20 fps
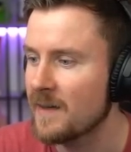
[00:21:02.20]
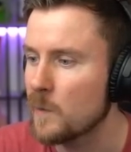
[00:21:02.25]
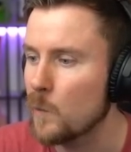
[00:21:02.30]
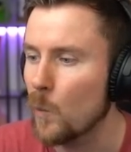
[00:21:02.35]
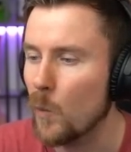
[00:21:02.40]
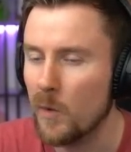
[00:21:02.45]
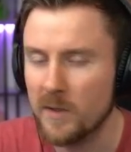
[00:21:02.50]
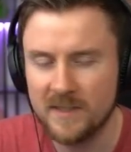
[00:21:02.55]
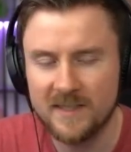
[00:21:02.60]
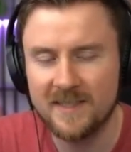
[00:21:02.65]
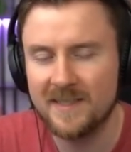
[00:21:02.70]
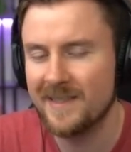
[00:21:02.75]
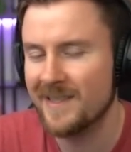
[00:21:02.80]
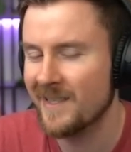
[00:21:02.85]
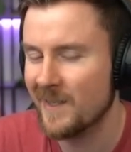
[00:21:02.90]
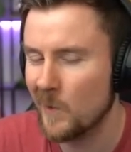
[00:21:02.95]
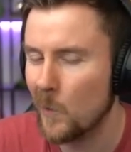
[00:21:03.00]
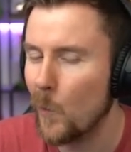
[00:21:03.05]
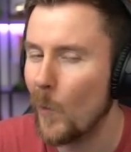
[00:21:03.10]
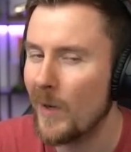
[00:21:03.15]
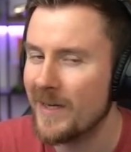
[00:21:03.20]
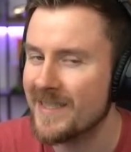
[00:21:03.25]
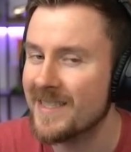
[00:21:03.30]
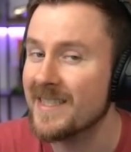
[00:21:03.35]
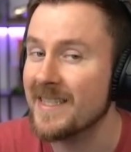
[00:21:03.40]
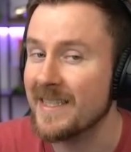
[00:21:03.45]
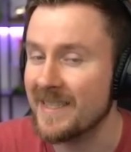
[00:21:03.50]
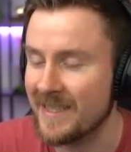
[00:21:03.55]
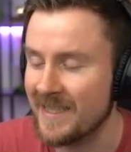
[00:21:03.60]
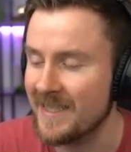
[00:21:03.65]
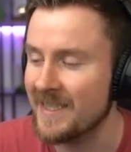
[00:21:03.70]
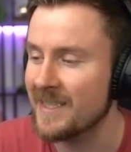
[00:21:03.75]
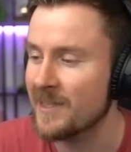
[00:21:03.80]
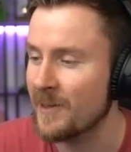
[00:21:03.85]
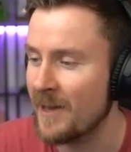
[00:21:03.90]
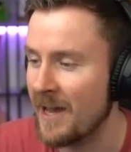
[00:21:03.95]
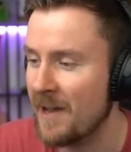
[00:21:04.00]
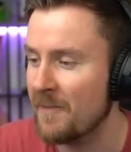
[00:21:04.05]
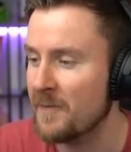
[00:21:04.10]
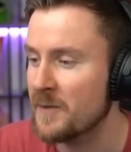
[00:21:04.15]
Was quite sneaky,
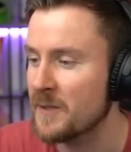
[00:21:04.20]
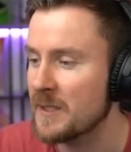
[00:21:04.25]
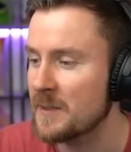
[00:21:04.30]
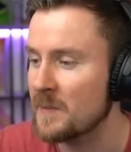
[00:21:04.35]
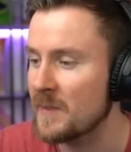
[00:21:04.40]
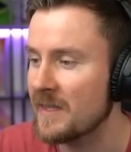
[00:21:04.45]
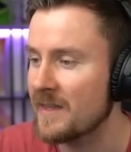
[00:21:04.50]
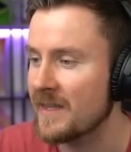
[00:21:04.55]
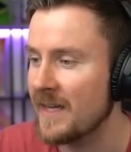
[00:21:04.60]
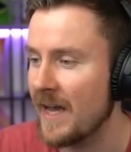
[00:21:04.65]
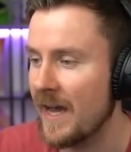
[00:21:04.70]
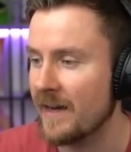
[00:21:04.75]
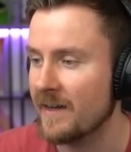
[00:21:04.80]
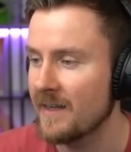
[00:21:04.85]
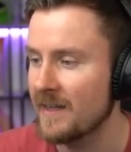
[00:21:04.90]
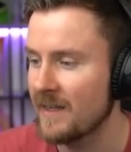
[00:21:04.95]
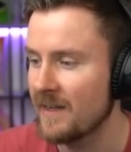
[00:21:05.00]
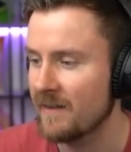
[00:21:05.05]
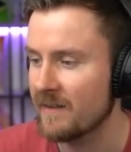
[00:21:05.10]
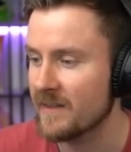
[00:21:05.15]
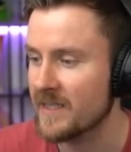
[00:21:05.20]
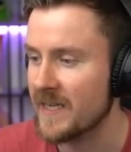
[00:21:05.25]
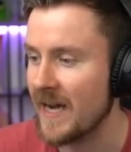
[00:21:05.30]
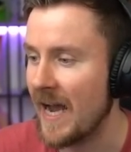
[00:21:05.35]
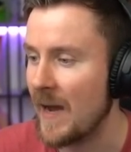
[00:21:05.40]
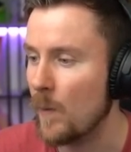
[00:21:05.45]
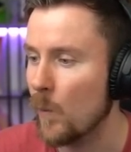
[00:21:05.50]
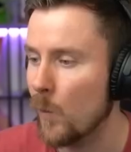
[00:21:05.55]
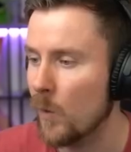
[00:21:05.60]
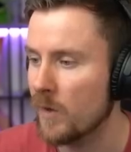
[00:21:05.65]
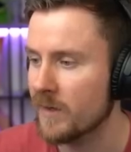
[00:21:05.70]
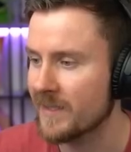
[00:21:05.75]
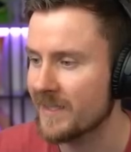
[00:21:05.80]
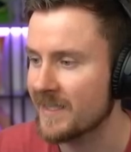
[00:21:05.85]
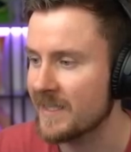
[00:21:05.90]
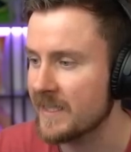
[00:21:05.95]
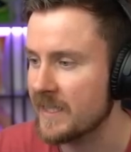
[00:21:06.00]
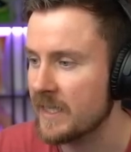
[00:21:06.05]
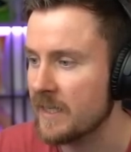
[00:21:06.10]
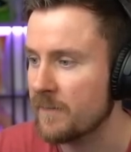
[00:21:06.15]
you have to admit that. The time was
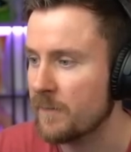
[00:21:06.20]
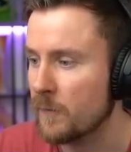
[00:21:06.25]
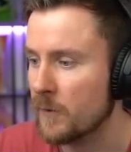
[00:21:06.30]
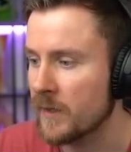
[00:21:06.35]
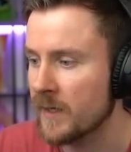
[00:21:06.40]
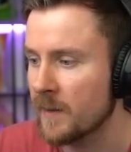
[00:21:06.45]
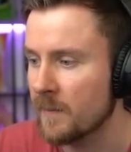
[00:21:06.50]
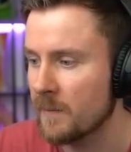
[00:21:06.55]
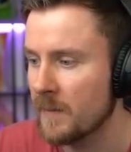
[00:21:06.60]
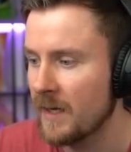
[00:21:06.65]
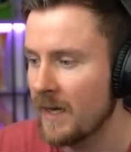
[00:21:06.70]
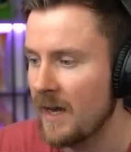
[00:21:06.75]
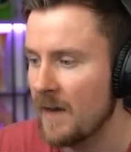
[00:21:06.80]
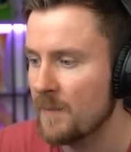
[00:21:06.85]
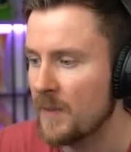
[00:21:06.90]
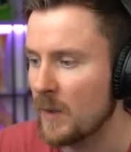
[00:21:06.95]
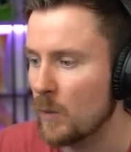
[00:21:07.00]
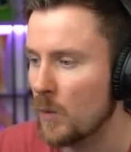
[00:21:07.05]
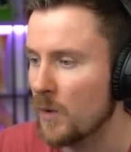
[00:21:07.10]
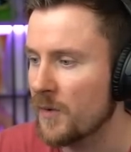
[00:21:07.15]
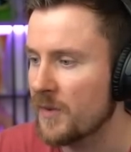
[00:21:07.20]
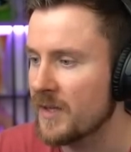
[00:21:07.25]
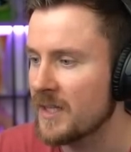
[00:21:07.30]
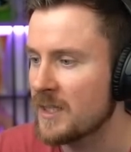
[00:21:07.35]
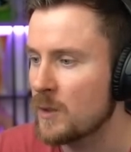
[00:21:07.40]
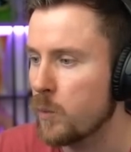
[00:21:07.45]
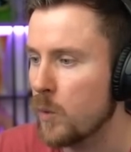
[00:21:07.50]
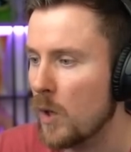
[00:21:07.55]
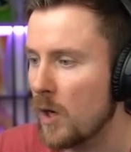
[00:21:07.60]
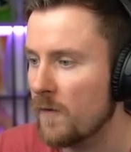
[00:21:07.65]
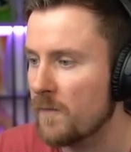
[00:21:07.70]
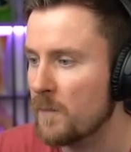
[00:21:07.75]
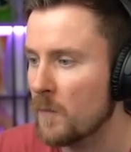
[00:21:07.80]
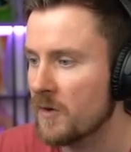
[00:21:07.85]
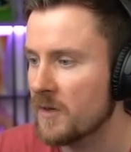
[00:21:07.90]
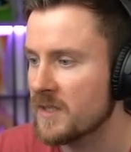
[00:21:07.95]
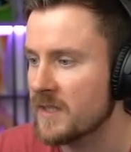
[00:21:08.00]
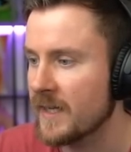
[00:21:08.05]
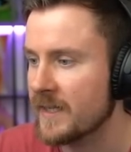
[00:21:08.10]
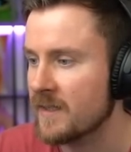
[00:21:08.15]
ticking for him, but with twelve
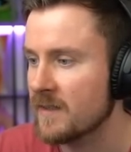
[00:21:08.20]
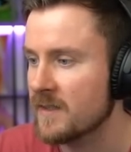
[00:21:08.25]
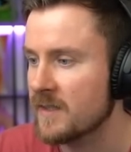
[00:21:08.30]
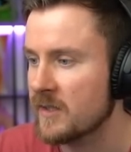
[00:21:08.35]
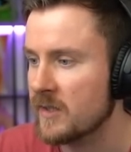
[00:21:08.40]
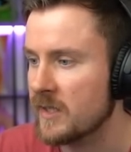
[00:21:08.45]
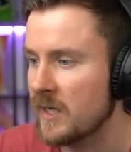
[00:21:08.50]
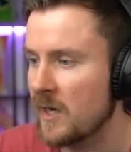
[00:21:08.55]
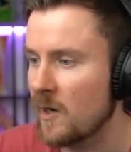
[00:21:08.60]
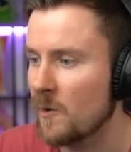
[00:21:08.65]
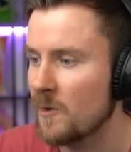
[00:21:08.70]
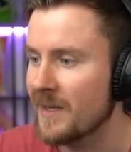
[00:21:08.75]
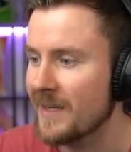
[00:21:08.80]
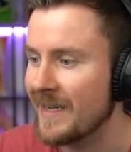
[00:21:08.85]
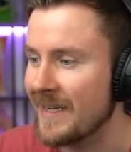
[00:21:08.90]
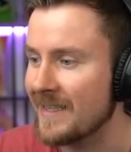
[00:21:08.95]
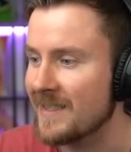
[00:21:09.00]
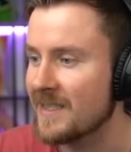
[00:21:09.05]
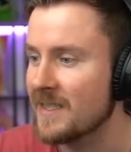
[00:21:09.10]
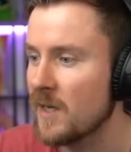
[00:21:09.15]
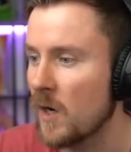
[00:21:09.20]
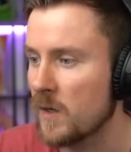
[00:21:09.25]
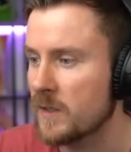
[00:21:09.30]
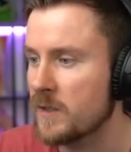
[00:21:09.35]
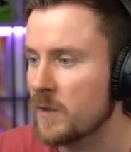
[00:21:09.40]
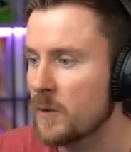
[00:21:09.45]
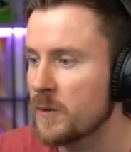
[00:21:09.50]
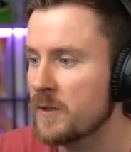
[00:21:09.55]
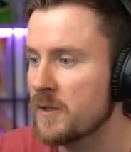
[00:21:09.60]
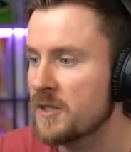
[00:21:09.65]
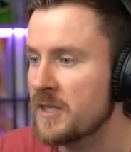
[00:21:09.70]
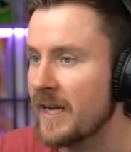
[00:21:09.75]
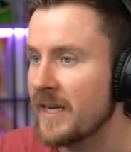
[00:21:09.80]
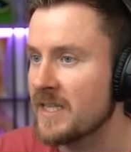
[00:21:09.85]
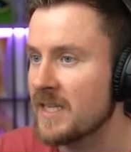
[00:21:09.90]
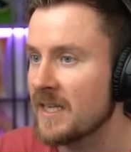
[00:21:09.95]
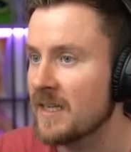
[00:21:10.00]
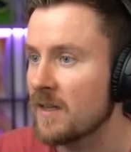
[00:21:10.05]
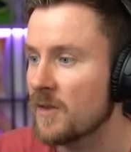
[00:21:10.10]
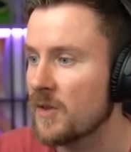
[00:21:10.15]
more seconds to go, it's not going to
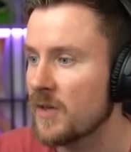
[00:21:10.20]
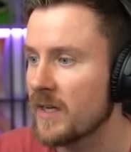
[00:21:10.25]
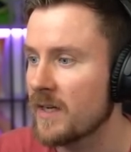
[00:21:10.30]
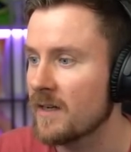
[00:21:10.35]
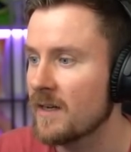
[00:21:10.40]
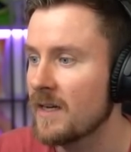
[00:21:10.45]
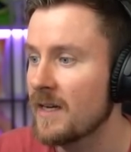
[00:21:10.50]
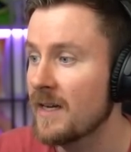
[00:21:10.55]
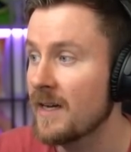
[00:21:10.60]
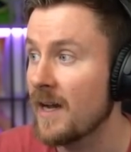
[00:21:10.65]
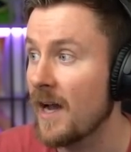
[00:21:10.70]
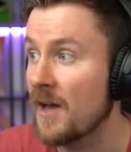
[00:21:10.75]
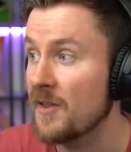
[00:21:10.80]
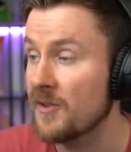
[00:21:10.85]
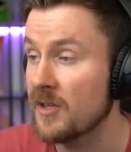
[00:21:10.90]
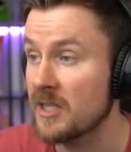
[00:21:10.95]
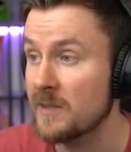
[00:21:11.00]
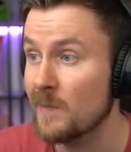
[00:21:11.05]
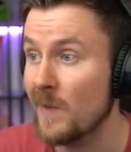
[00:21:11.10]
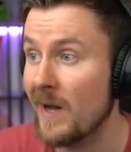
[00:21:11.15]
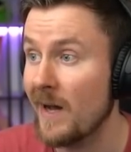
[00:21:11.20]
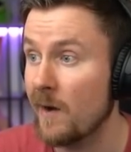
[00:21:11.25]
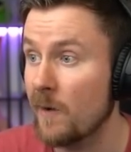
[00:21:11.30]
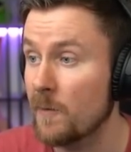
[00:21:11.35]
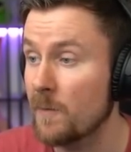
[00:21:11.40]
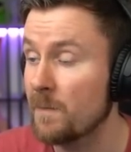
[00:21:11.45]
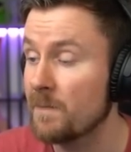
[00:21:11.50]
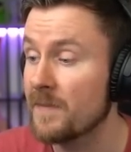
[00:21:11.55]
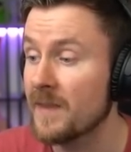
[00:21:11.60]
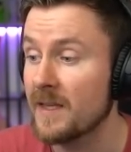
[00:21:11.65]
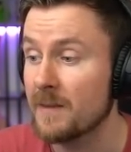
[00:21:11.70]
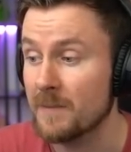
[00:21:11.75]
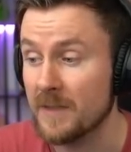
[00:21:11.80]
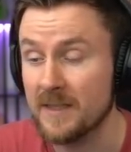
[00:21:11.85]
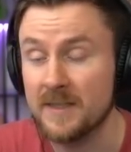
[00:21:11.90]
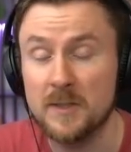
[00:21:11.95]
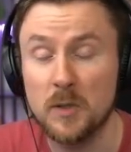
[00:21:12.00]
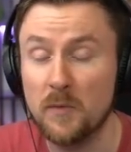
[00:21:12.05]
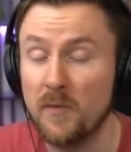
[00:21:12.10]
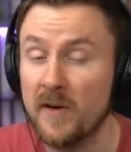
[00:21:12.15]
change anything. And this now
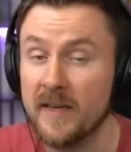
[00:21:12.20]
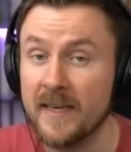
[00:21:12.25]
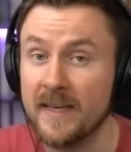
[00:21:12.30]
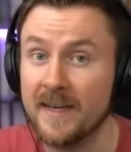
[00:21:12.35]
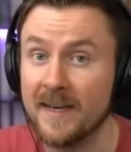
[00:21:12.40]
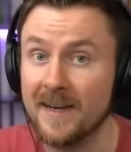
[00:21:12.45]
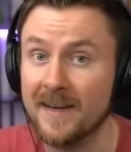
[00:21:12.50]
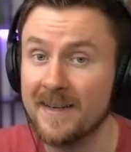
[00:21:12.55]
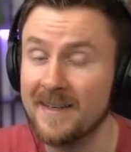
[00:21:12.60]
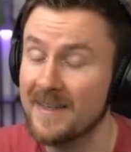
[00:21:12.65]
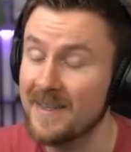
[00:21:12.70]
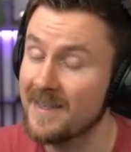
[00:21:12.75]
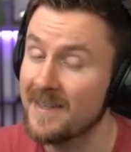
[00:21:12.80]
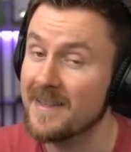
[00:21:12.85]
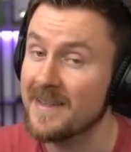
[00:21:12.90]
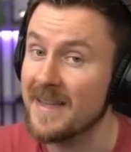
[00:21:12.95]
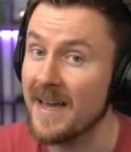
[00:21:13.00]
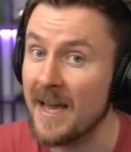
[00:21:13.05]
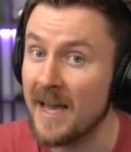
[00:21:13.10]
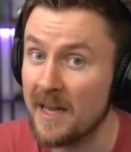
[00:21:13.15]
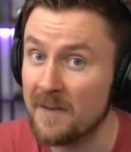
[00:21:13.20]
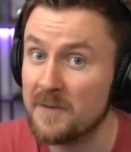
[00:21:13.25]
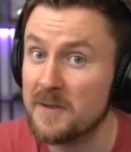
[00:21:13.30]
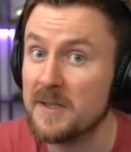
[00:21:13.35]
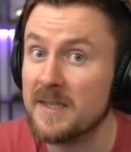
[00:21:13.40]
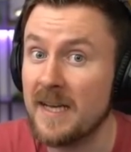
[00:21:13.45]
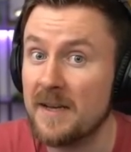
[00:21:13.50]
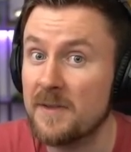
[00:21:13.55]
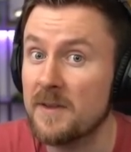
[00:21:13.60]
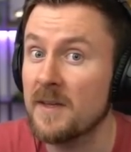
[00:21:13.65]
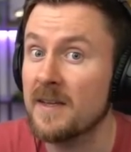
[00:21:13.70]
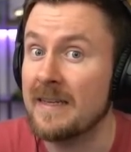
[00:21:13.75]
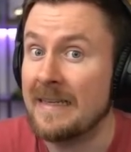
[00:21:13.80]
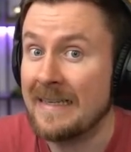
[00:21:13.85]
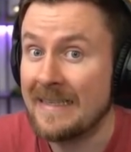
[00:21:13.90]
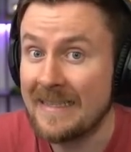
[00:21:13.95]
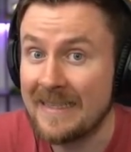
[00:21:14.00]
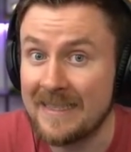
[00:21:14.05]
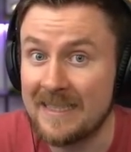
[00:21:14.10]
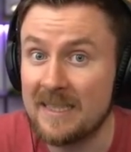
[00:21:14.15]
means Zofia Jäger, they have to get at
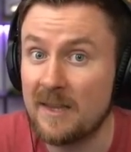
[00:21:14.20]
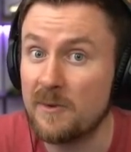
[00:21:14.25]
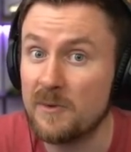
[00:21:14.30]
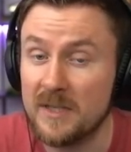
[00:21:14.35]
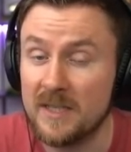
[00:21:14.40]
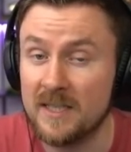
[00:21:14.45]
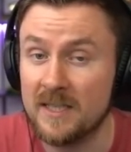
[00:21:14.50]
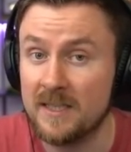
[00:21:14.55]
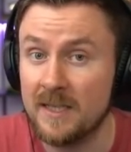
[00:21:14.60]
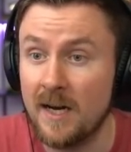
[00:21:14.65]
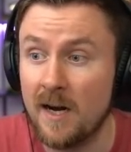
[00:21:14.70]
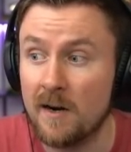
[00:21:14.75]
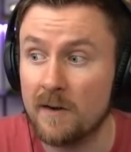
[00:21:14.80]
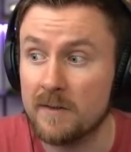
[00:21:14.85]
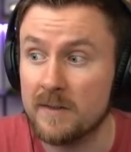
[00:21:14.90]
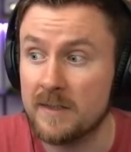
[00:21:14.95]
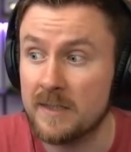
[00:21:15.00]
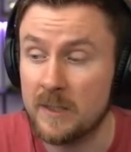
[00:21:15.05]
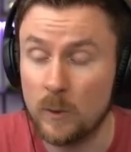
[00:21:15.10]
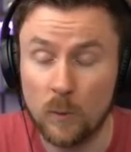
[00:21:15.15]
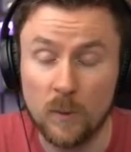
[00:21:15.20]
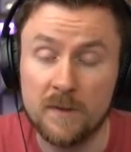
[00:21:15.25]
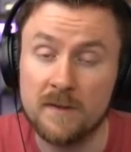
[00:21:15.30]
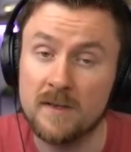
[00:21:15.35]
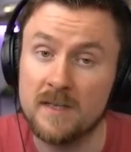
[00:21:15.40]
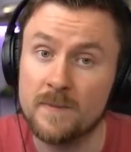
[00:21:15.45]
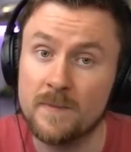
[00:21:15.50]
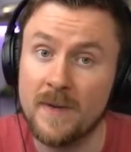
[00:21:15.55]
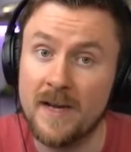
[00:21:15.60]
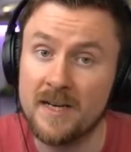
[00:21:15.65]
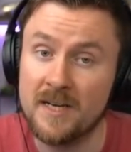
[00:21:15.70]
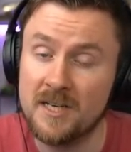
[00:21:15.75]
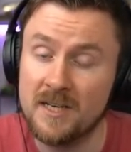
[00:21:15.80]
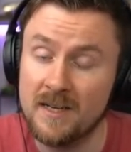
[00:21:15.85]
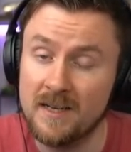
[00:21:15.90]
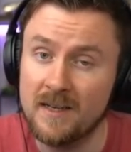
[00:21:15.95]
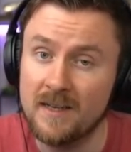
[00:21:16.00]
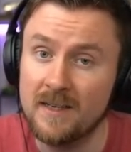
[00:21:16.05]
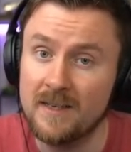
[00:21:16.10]
least three stars to win this match.